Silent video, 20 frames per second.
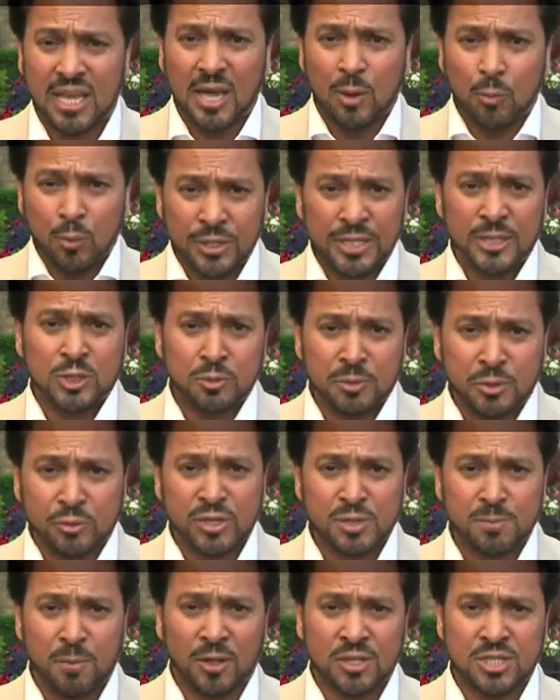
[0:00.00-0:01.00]
We need to be
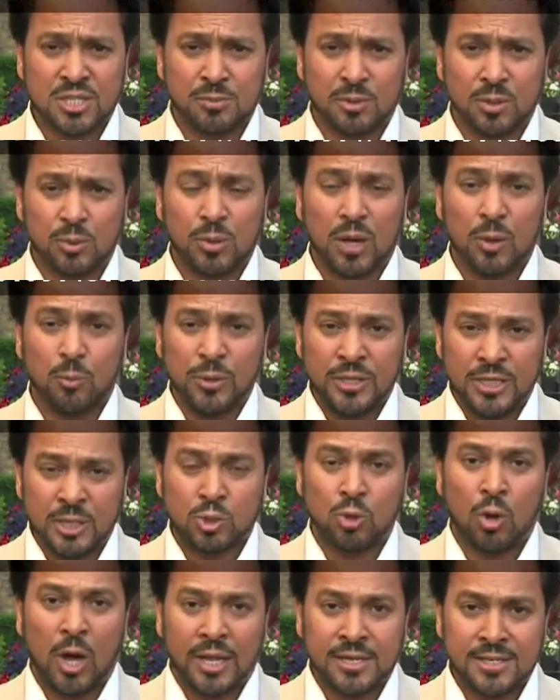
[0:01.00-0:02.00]
responsible. We need
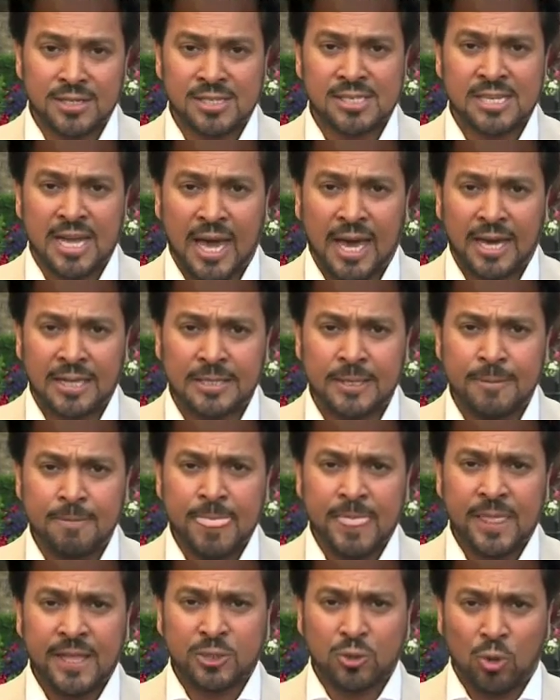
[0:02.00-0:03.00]
to understand
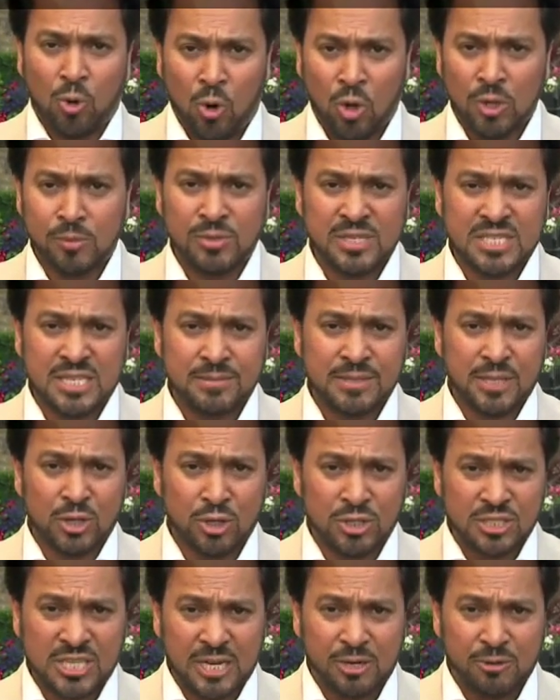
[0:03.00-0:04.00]
that all Muslims are
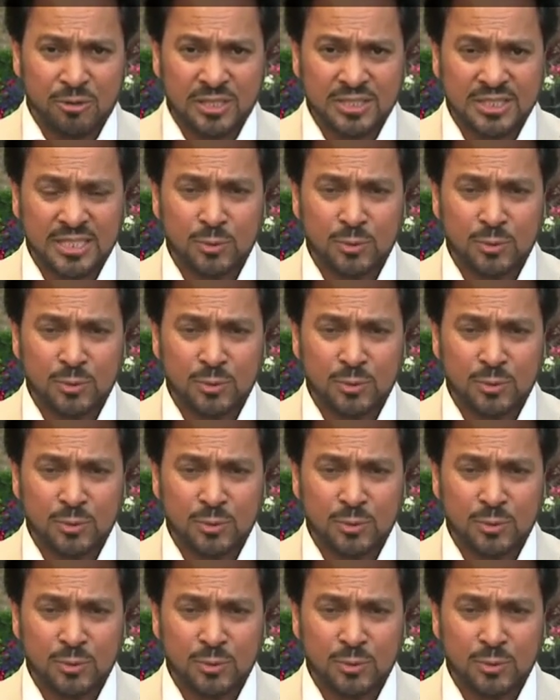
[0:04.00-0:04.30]
not terrorists.